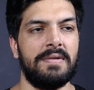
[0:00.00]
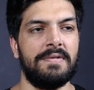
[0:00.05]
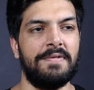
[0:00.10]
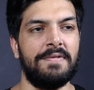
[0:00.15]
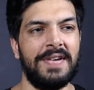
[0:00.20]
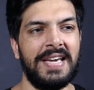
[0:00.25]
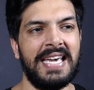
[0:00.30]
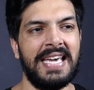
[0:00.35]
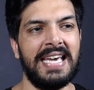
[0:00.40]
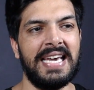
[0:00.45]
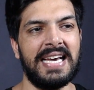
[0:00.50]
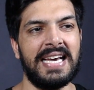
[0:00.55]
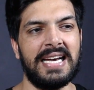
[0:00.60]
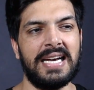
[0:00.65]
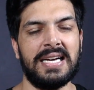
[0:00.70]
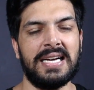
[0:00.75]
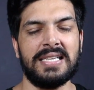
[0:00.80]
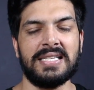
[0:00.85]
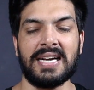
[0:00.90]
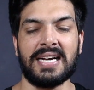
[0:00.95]
V
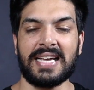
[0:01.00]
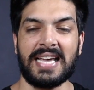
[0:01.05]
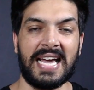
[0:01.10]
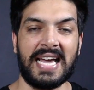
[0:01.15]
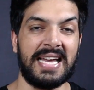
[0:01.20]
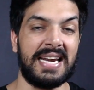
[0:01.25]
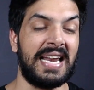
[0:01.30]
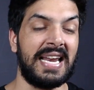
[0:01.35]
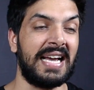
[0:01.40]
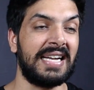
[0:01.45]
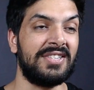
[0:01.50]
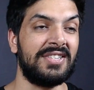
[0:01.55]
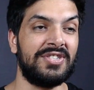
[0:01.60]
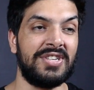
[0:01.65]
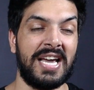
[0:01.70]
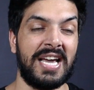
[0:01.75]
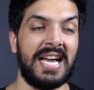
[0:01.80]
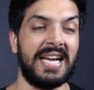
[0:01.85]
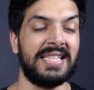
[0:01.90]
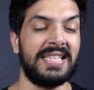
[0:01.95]
is again like
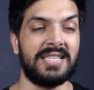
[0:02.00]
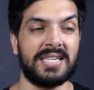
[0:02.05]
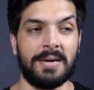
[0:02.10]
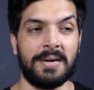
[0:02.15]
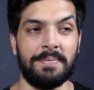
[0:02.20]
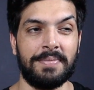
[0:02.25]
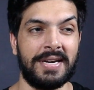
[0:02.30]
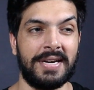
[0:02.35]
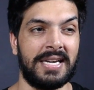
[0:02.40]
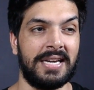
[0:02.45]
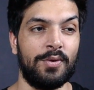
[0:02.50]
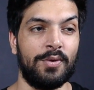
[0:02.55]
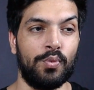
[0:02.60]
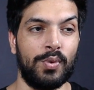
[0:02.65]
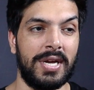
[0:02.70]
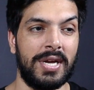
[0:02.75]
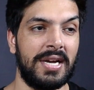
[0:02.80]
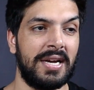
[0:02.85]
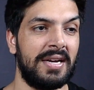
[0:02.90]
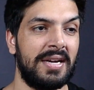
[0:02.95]
J. It's completely
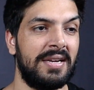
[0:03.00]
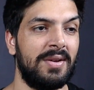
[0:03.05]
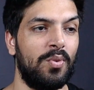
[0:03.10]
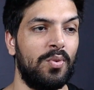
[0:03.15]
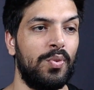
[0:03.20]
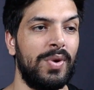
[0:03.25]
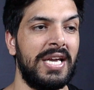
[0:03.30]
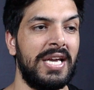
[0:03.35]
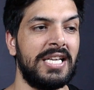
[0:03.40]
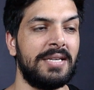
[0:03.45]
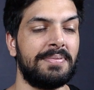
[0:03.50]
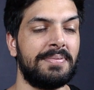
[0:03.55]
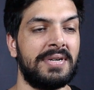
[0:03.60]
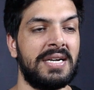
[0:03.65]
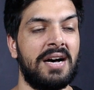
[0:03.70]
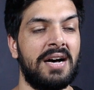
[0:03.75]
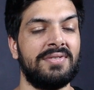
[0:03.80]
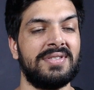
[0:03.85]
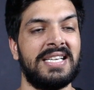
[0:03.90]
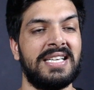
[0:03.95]
weird. V is
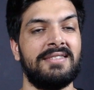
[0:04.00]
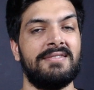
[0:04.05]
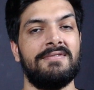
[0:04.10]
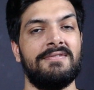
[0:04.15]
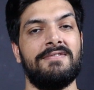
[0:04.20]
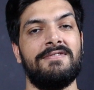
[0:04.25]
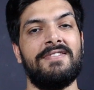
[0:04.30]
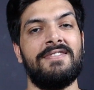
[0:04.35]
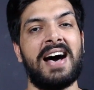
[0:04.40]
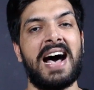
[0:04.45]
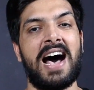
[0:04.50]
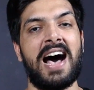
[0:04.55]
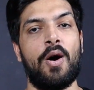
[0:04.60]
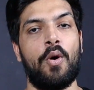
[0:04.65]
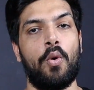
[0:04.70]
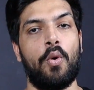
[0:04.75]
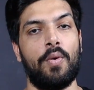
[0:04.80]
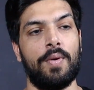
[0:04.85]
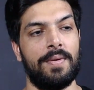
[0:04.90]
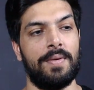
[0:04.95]
pronounced as
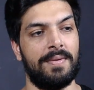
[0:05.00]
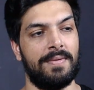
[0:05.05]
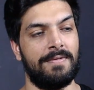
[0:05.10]
foul.